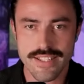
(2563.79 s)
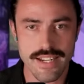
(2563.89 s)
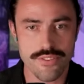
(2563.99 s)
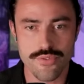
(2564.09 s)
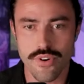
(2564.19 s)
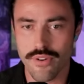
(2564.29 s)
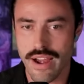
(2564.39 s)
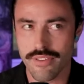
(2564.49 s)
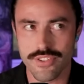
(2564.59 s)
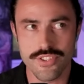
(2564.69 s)
It's getting thrown
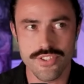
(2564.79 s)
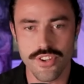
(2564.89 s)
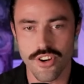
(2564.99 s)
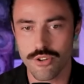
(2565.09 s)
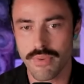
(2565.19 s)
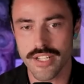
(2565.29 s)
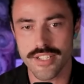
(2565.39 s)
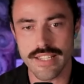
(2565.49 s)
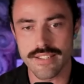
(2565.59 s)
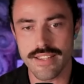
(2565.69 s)
around so
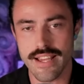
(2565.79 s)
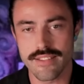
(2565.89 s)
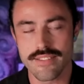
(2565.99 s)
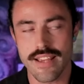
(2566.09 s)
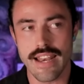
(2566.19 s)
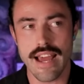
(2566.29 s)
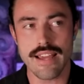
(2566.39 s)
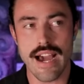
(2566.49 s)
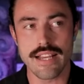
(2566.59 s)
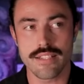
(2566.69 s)
much these days, and
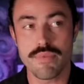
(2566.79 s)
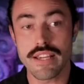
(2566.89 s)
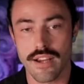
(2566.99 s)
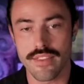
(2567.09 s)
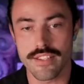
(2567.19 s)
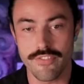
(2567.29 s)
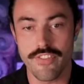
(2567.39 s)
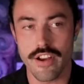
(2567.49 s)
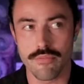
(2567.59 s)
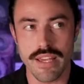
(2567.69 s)
I I speak on this a
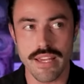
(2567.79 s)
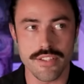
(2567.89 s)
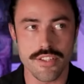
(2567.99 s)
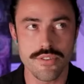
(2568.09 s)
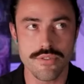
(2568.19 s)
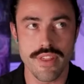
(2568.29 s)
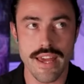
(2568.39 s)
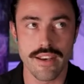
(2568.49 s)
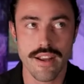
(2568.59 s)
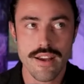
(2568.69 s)
fair bit too
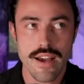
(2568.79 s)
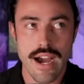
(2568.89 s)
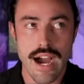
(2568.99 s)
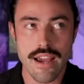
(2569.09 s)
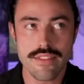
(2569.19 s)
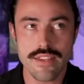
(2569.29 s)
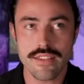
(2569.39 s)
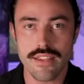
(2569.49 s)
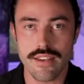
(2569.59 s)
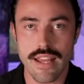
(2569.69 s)
that I
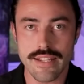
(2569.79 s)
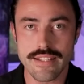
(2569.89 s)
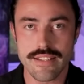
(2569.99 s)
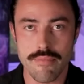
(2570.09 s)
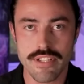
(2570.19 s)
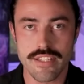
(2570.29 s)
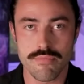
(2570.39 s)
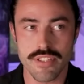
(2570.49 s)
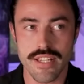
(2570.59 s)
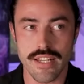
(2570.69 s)
think that anti
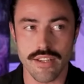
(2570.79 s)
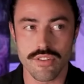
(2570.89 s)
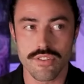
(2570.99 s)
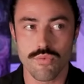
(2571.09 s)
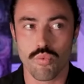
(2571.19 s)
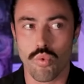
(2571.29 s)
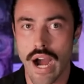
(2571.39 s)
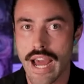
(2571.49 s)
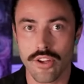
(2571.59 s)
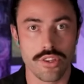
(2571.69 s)
Semitism is getting
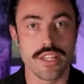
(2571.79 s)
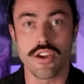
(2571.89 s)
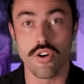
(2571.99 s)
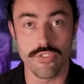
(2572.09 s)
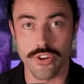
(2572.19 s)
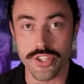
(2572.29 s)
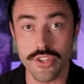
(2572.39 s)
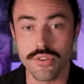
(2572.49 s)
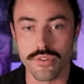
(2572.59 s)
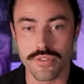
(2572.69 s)
wildly
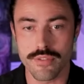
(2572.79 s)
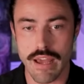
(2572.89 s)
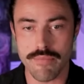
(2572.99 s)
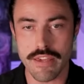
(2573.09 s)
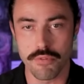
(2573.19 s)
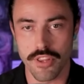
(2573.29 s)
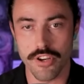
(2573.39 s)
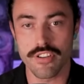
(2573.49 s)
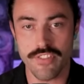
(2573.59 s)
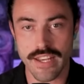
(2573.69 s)
overused by people that
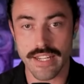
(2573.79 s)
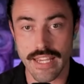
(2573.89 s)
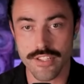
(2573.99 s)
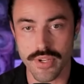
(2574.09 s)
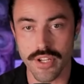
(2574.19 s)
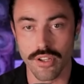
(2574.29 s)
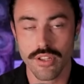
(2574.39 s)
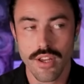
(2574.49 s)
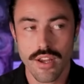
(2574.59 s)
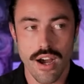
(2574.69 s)
are defending Israel
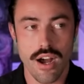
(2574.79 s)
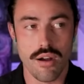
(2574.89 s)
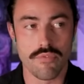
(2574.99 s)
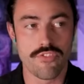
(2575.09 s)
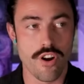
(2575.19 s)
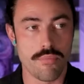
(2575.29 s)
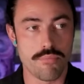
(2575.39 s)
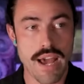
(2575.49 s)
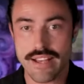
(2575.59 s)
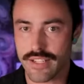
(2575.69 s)
um, from
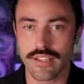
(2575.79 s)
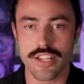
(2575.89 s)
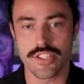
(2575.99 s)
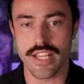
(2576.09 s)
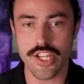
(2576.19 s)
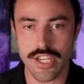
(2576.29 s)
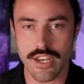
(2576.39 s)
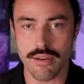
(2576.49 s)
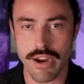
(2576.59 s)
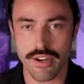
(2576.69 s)
passing legislation
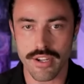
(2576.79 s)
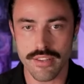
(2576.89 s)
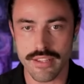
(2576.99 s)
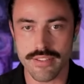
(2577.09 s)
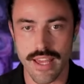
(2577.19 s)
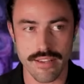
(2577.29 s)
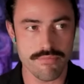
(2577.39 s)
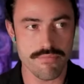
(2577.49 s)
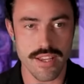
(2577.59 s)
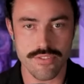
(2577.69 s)
in America that's like
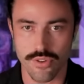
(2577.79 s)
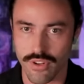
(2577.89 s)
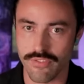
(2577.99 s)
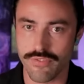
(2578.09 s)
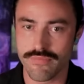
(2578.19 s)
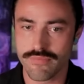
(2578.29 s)
sort of